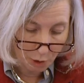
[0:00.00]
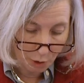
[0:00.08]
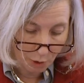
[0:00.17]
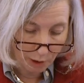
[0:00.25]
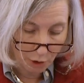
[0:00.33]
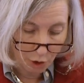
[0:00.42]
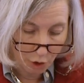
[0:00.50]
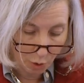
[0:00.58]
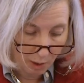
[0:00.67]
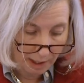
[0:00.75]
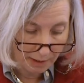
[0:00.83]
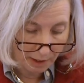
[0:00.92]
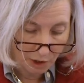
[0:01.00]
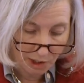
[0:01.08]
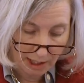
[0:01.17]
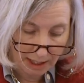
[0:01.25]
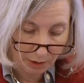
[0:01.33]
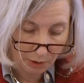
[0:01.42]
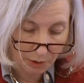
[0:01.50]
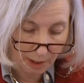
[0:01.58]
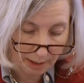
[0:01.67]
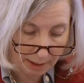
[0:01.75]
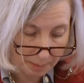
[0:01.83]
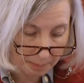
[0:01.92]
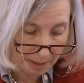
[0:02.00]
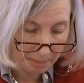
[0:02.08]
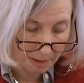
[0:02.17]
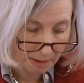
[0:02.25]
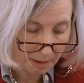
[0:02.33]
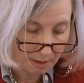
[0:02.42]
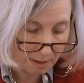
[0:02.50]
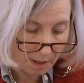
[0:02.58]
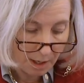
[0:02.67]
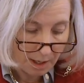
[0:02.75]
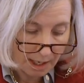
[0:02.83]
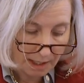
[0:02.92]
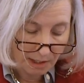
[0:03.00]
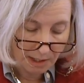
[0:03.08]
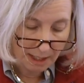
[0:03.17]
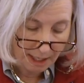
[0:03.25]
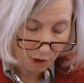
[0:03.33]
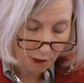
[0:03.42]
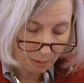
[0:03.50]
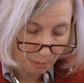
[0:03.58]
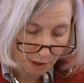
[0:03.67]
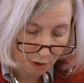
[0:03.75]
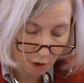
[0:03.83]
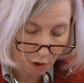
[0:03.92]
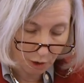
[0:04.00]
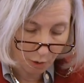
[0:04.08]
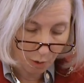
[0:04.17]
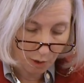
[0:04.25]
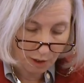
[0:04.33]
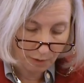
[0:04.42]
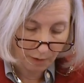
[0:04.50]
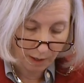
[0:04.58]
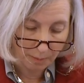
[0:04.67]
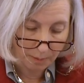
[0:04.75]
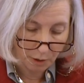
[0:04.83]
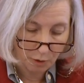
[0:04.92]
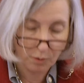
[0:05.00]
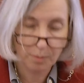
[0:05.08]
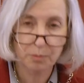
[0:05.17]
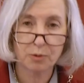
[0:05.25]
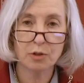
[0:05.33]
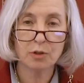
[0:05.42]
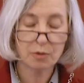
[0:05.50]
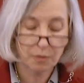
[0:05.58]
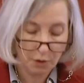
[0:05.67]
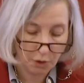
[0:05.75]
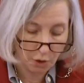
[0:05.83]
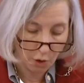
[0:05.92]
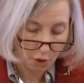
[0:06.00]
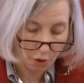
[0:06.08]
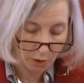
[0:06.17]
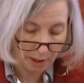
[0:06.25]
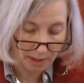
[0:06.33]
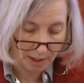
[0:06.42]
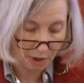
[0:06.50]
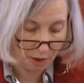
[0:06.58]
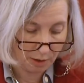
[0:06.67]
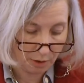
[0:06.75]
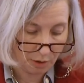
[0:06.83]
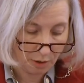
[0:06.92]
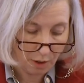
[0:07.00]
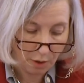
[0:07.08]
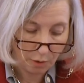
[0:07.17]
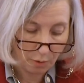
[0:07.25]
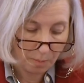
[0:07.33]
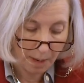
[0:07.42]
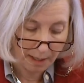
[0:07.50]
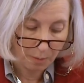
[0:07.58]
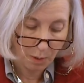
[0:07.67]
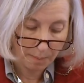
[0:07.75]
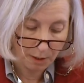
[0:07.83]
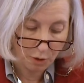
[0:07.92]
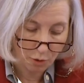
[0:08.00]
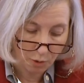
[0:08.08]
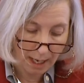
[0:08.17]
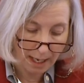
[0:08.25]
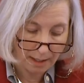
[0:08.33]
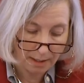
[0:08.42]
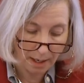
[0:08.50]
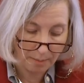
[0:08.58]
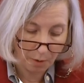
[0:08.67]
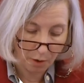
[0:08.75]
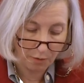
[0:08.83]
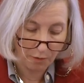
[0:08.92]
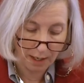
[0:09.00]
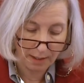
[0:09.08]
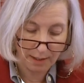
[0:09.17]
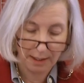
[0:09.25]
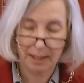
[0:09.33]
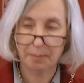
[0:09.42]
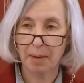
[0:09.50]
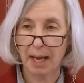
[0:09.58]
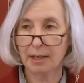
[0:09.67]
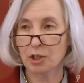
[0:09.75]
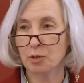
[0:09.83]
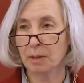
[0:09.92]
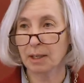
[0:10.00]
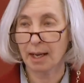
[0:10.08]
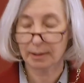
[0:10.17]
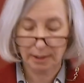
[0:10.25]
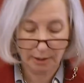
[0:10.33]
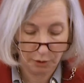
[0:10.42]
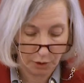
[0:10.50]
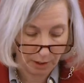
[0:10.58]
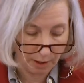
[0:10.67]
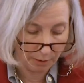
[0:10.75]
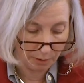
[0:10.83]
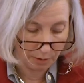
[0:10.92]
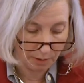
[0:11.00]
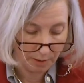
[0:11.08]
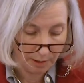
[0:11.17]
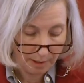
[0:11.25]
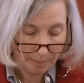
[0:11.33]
students join their skills and commitments in teaching research and course development to improve social conditions through men and women trained and motivated in management and legal skills.